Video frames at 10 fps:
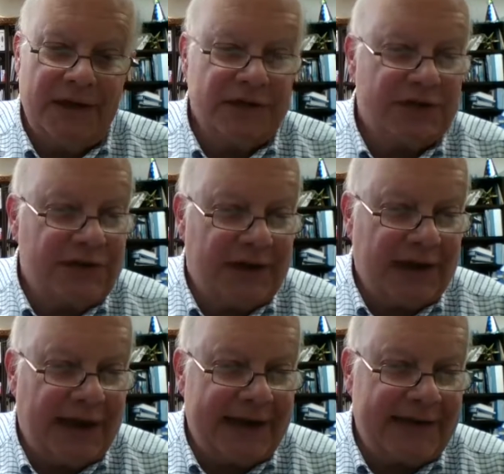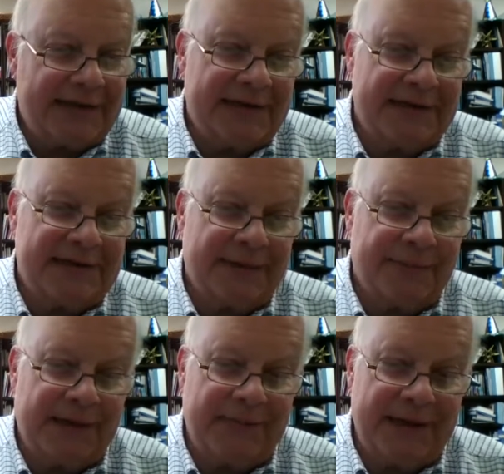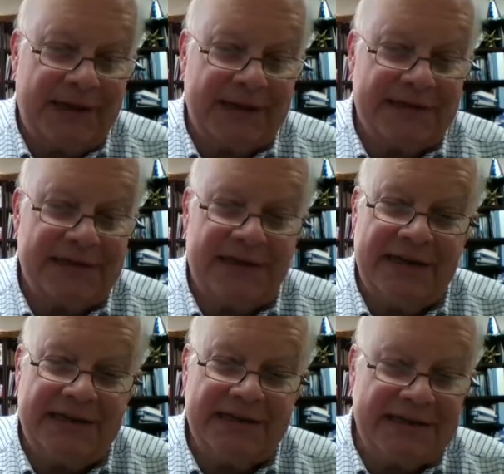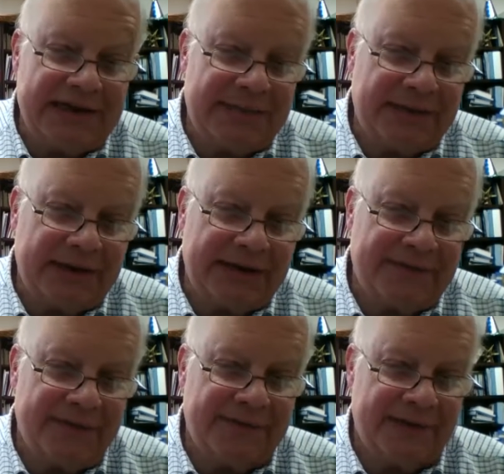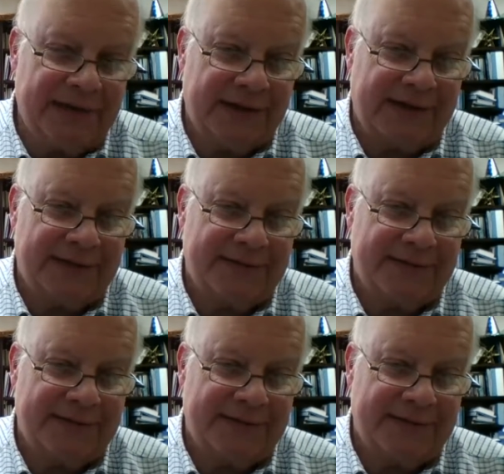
To delight in something means it is deeply fulfilling.